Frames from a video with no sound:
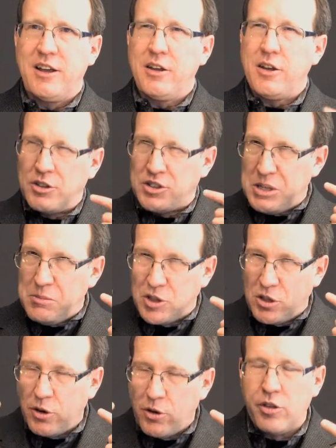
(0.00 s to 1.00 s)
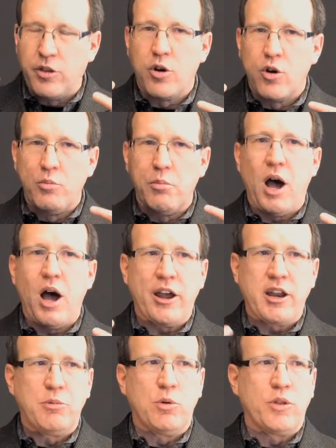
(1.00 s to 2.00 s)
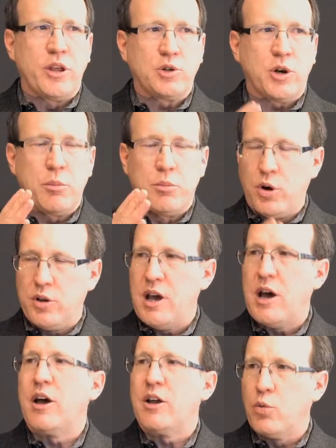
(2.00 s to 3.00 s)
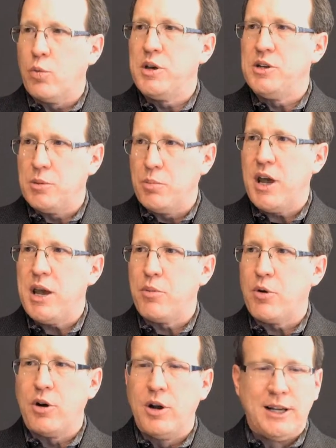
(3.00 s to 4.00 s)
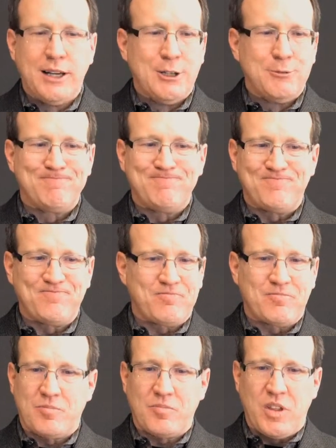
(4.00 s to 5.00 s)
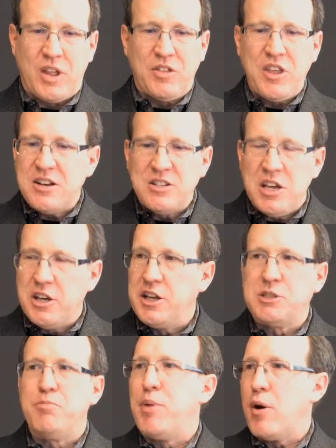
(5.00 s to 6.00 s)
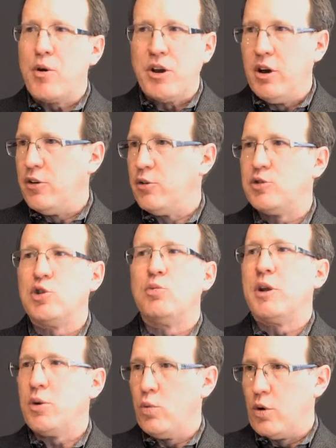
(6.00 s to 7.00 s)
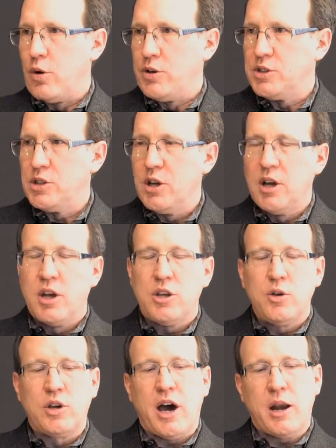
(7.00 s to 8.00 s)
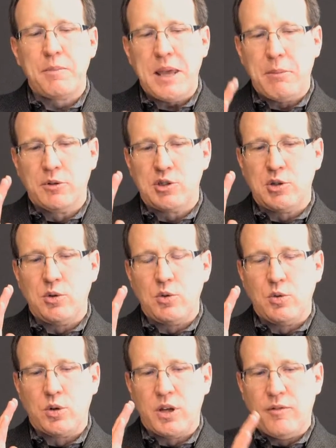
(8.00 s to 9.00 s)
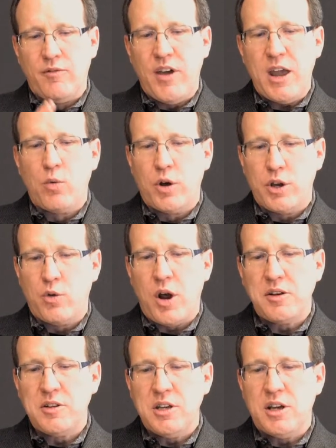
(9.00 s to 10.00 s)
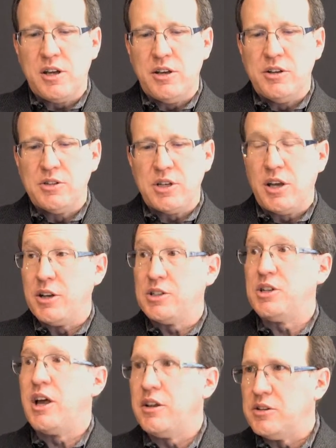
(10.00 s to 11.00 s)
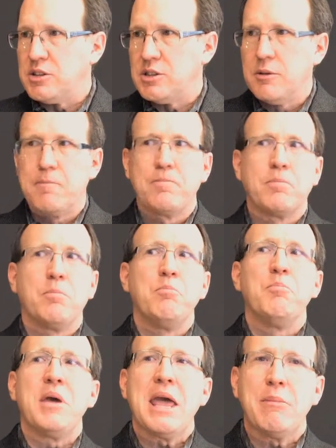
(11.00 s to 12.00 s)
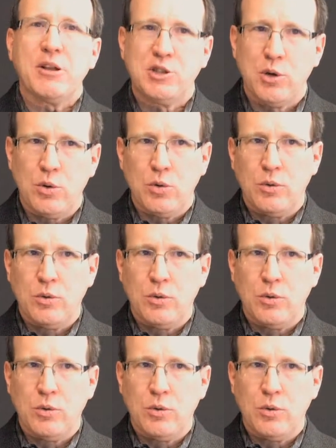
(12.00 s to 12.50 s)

It seems clear in their own mind, but when they try to put it down onto a piece of paper, like the idea gets buried under too many words. You got to be able to convey what your idea is in a sentence, maybe 2.